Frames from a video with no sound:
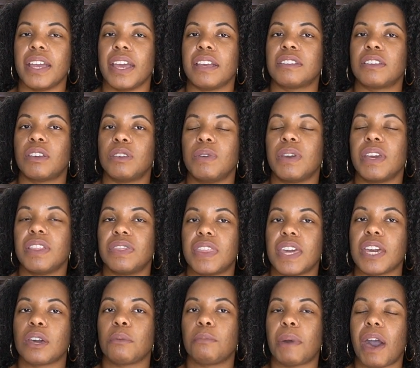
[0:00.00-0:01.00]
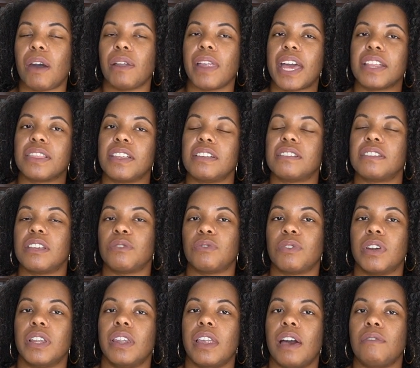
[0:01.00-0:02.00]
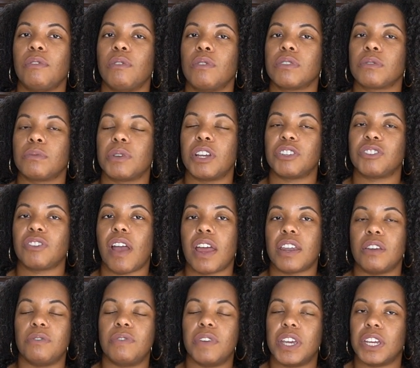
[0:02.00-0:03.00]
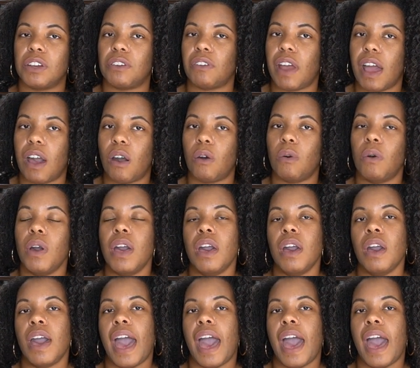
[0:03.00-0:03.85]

And so you can think about like these different levels when you're trying to figure out